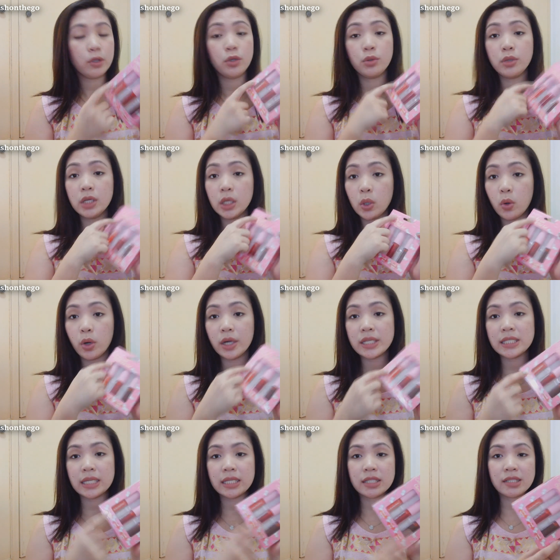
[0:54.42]

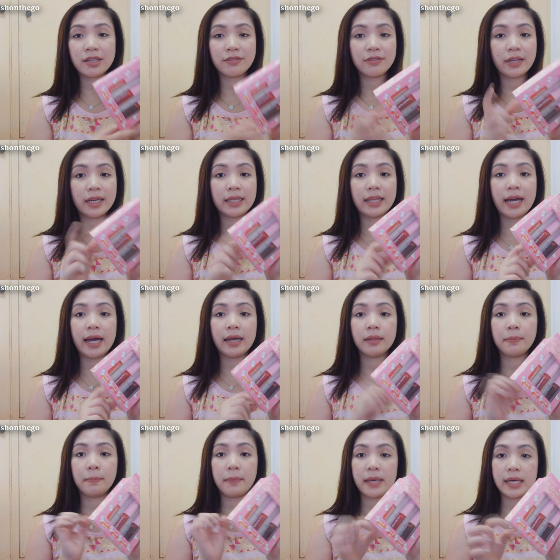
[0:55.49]
unicorns and stuff like that,
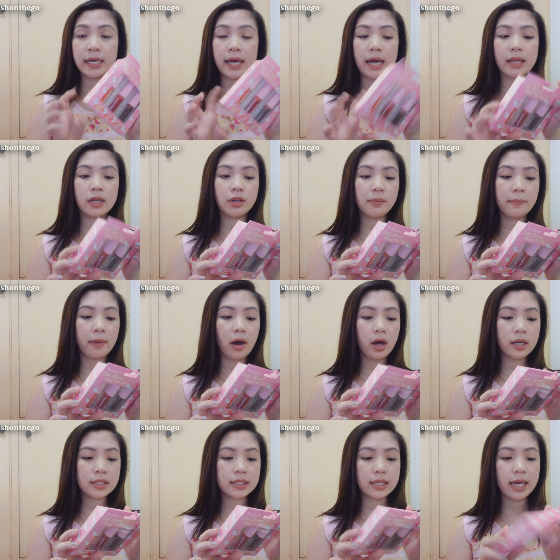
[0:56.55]
pink nga lang yung
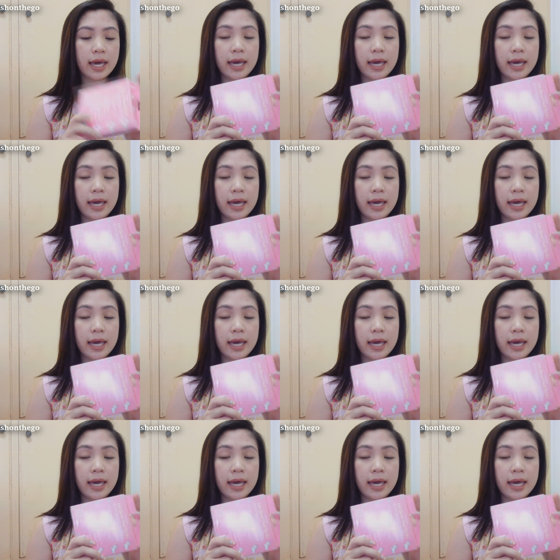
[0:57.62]
box.